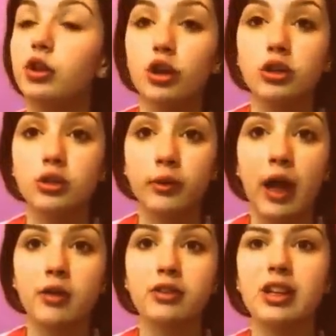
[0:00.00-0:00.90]
looked
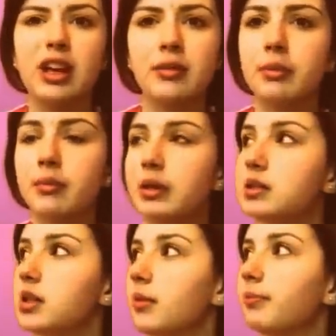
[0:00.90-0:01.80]
around and maybe
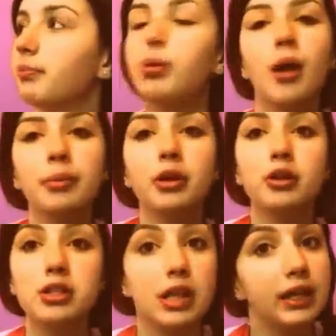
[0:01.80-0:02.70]
some
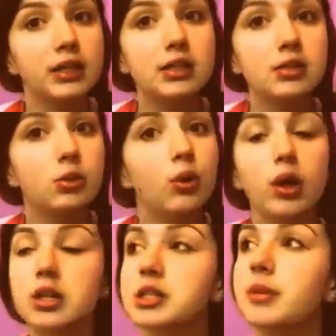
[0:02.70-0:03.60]
popular sites
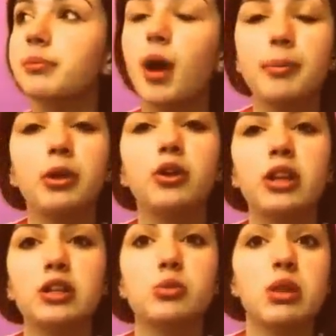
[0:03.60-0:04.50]
or some popular
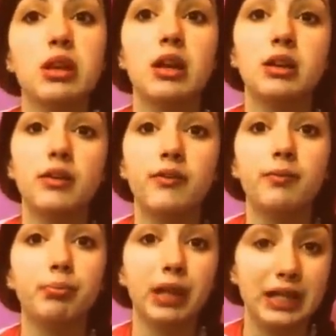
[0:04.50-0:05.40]
things within the
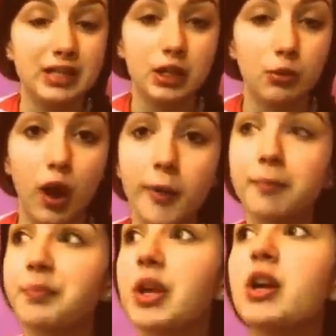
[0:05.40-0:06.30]
place that you are.
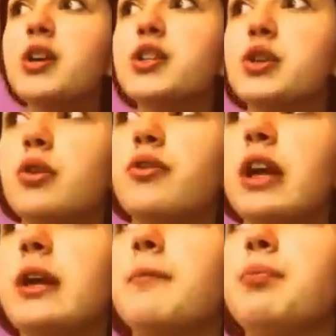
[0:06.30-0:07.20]
So if
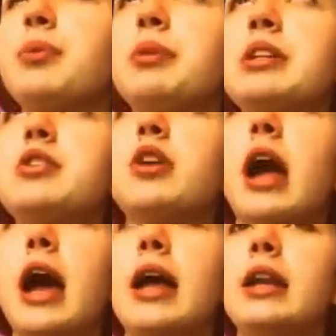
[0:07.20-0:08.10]
like the place you're
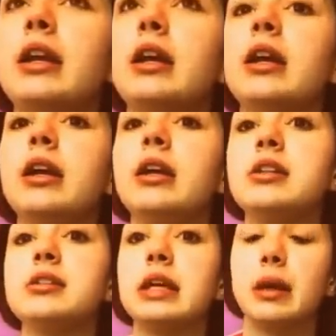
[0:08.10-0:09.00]
at
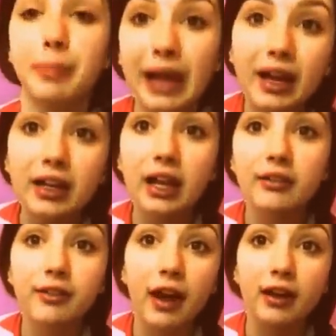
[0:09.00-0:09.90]
is like a pancake
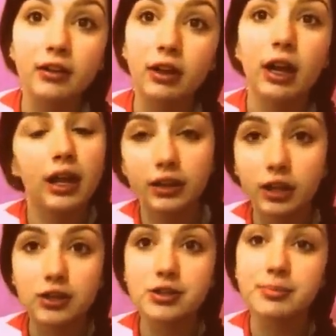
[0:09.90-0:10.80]
factory and
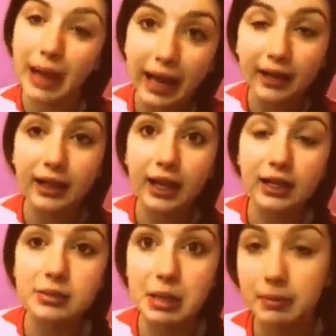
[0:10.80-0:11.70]
there's
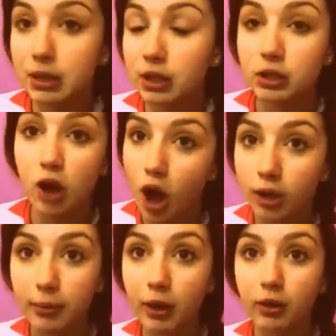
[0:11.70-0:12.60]
pancakes, maybe
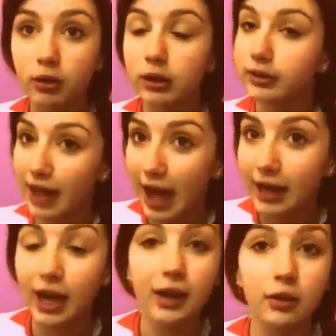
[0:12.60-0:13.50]
talk about
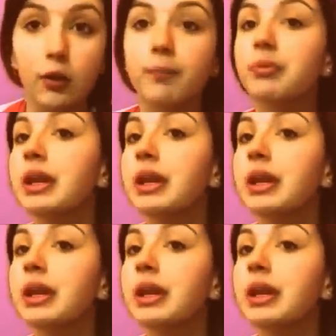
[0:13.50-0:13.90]
that. I don't know.